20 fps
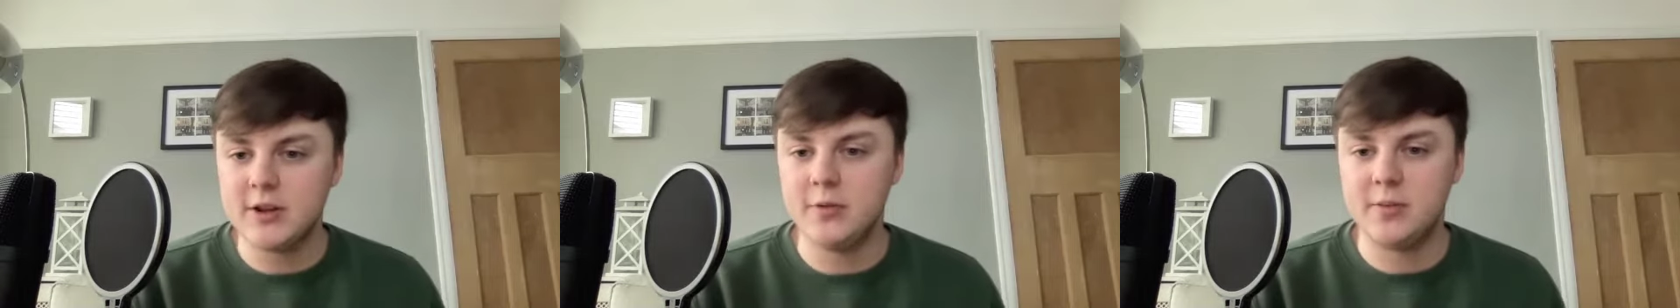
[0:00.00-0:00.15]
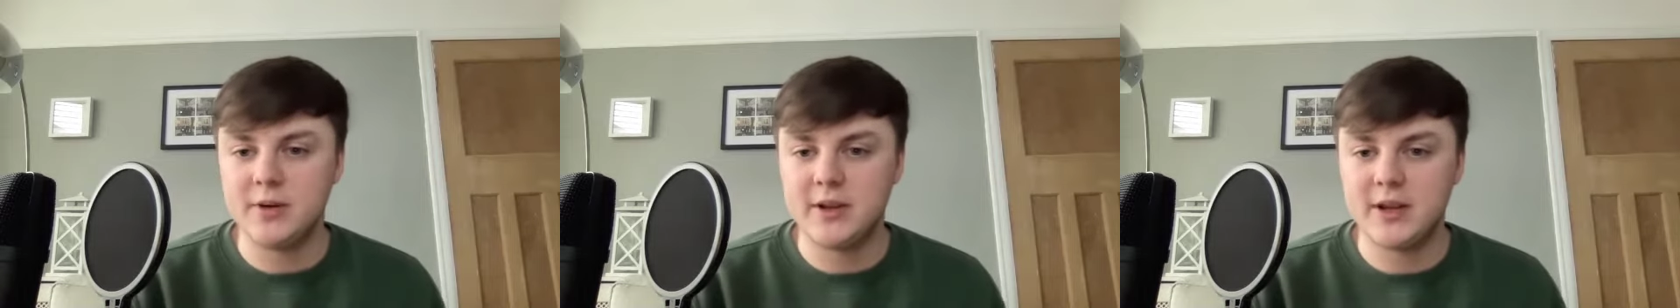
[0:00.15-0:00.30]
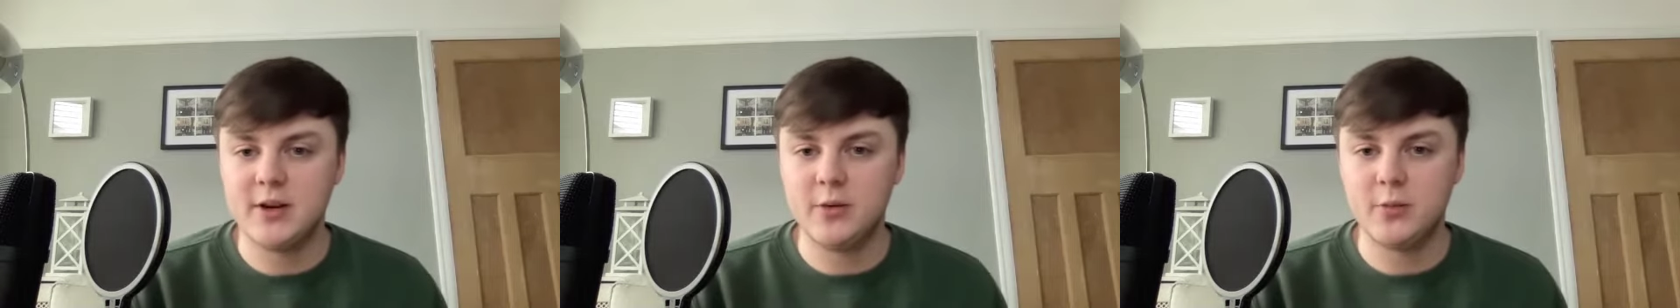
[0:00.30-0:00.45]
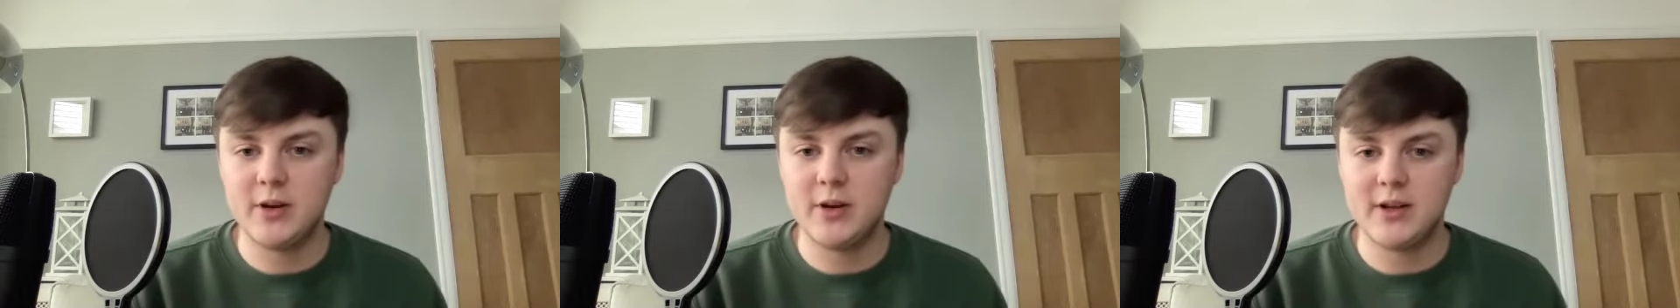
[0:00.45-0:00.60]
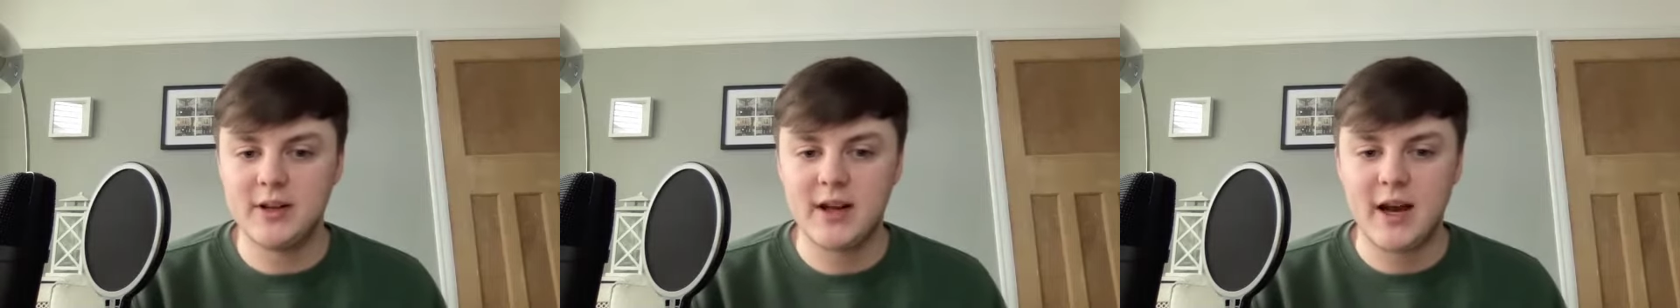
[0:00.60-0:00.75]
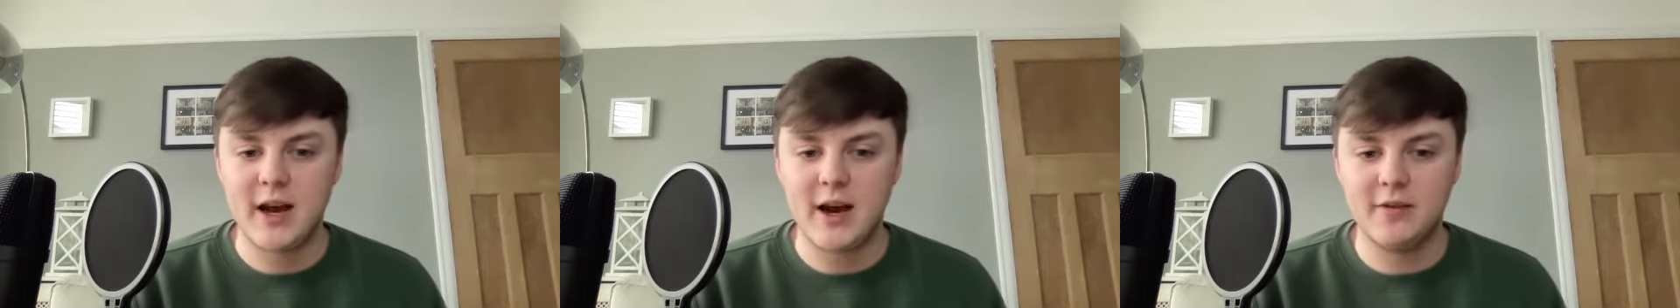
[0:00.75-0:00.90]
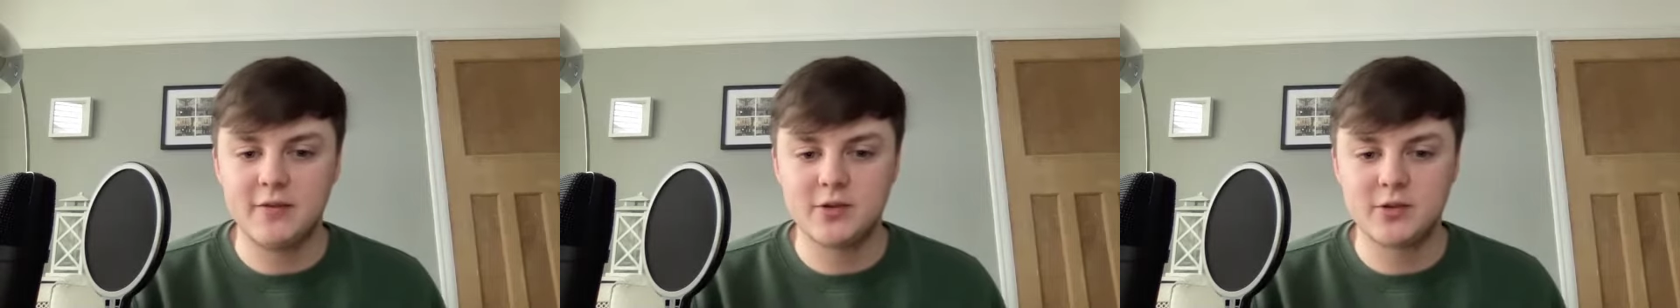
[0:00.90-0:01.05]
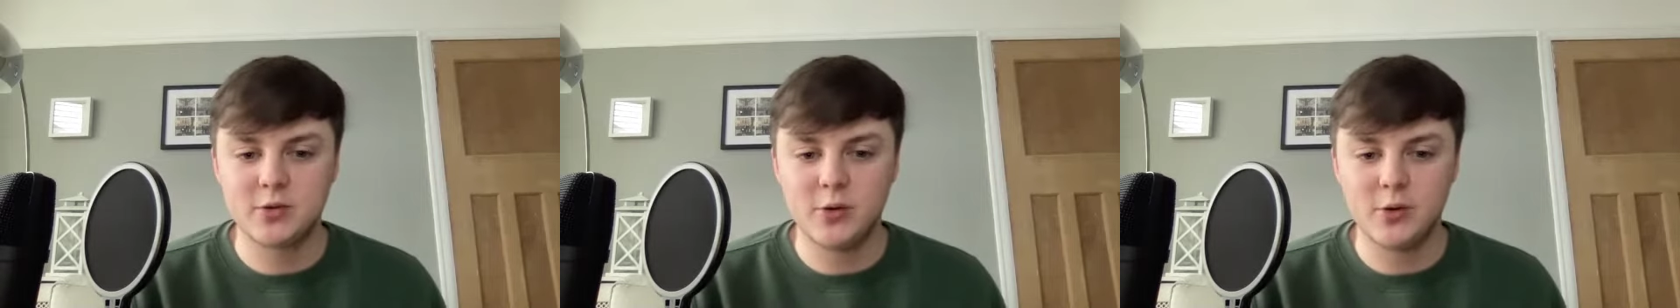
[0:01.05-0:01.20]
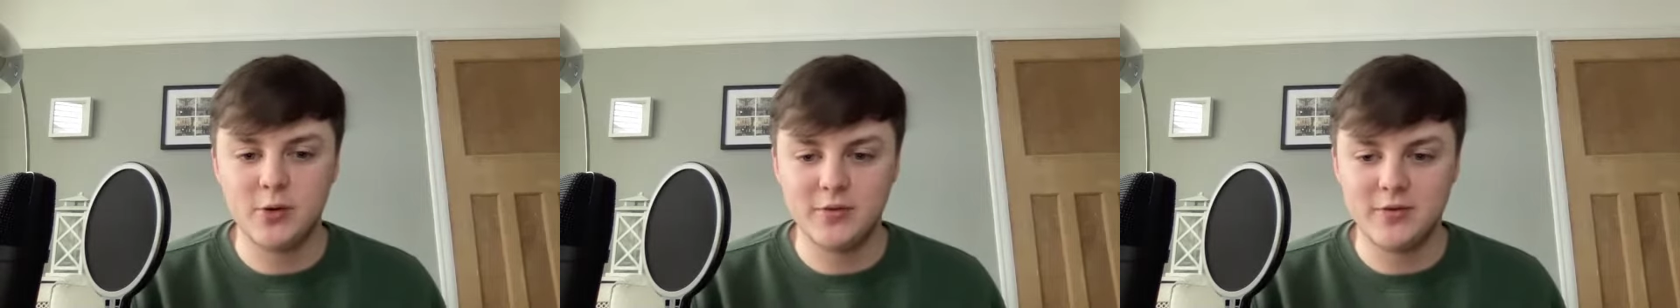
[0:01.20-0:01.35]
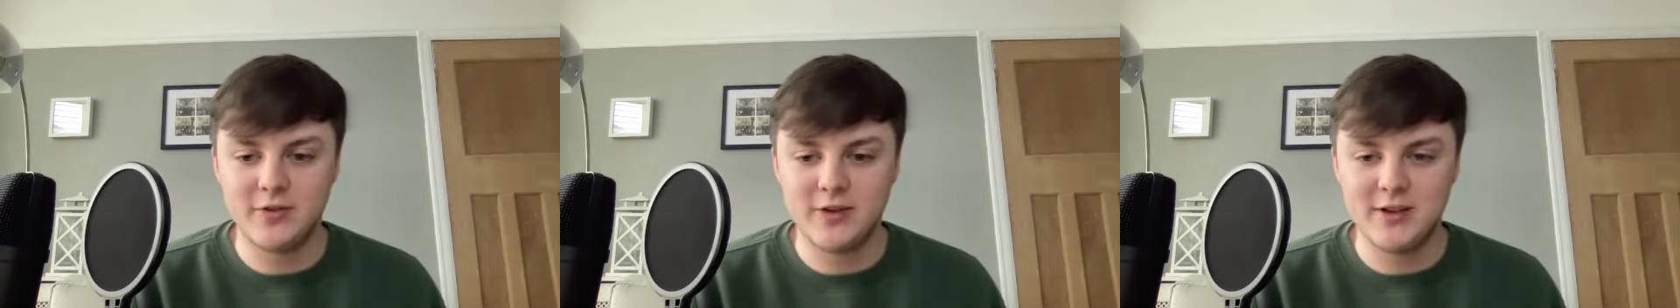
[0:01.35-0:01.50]
at the beginning we did have
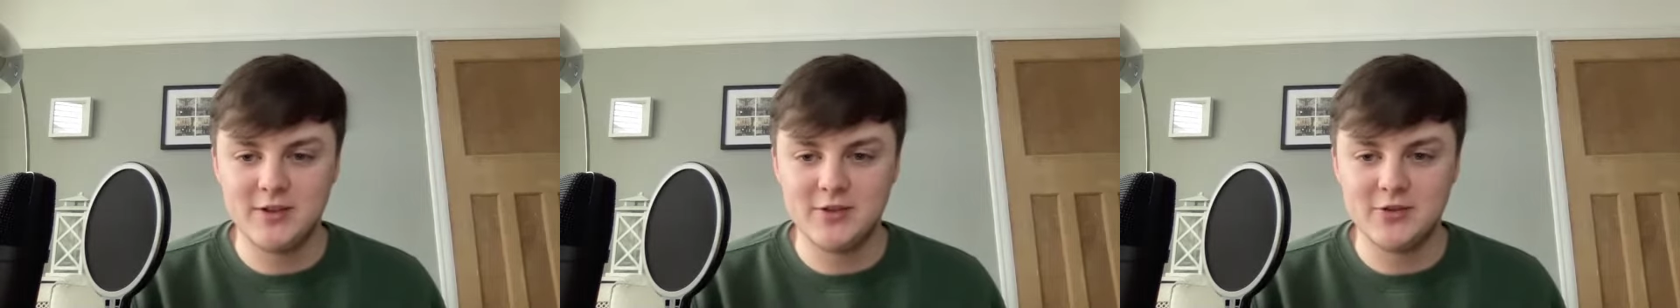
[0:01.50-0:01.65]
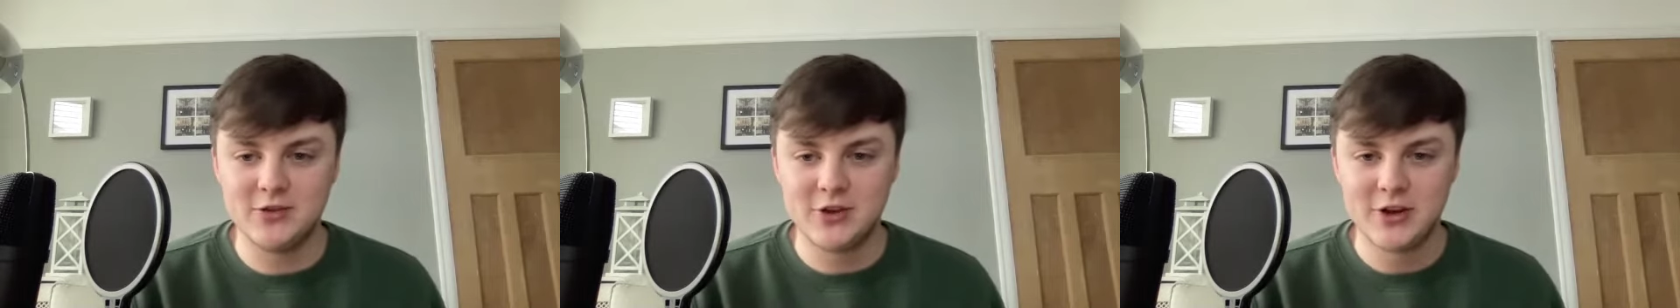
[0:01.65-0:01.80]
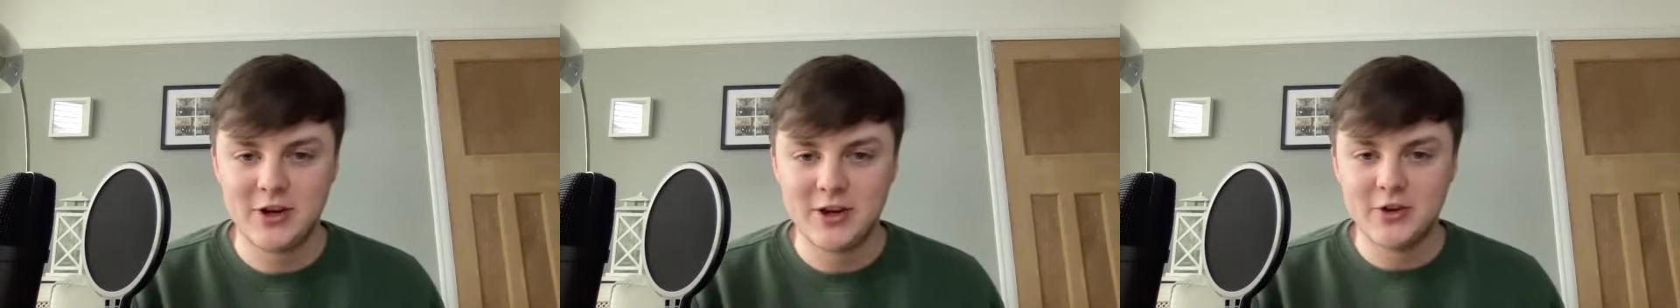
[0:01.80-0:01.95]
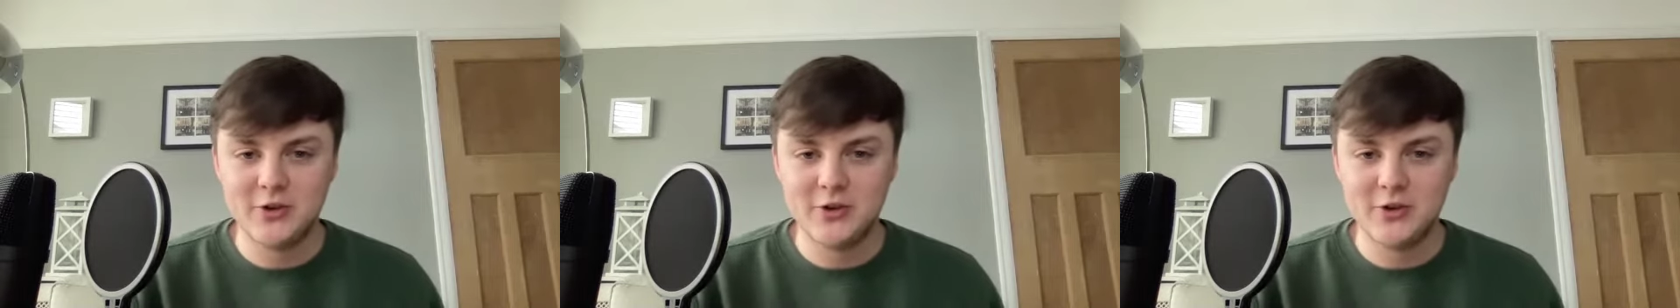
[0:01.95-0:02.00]
sort of these